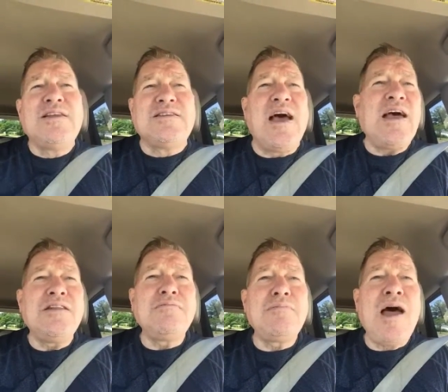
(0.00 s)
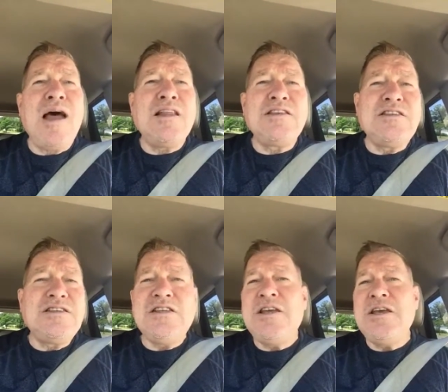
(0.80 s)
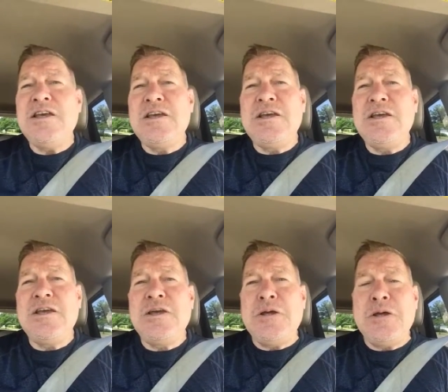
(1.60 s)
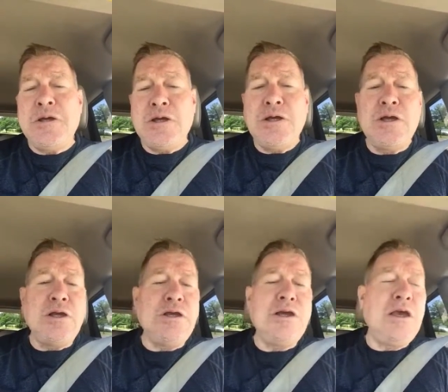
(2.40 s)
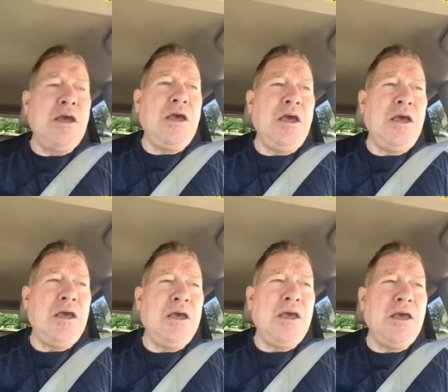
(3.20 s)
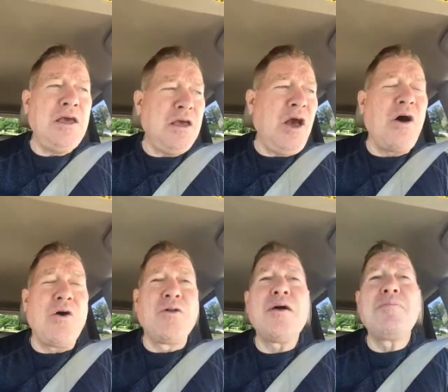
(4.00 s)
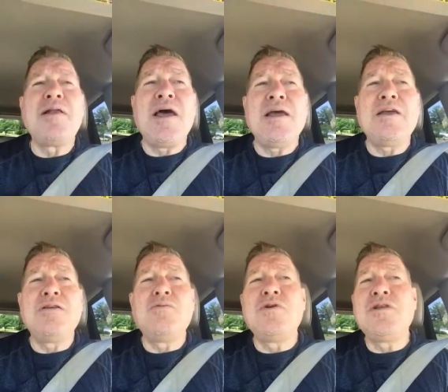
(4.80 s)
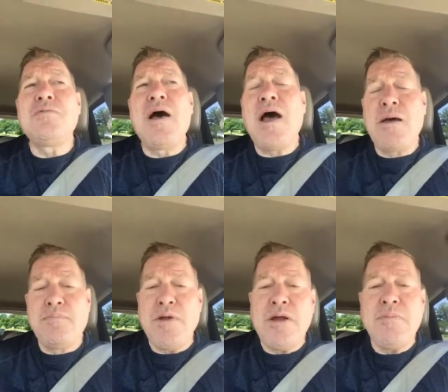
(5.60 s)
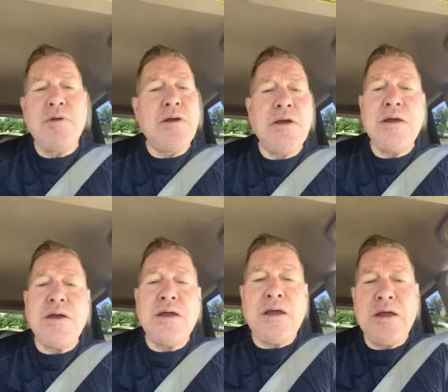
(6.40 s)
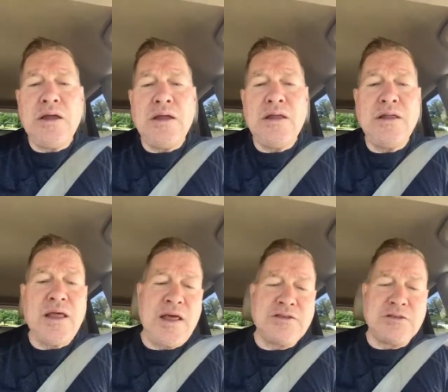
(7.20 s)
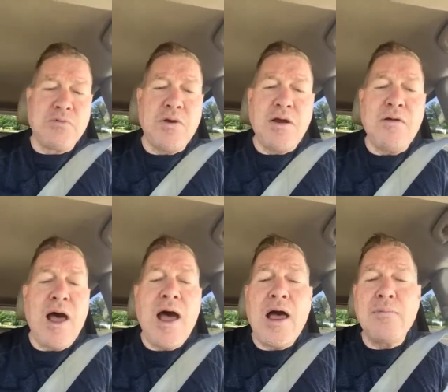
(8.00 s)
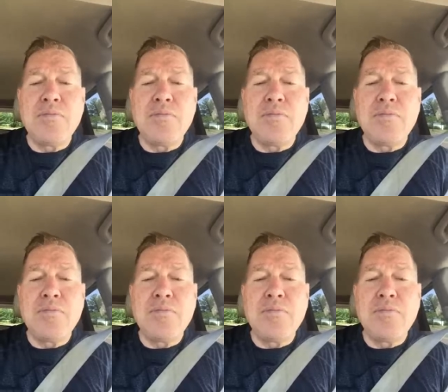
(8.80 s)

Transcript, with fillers: down by the sea, yeah on a blanket with my baby. That's where I'll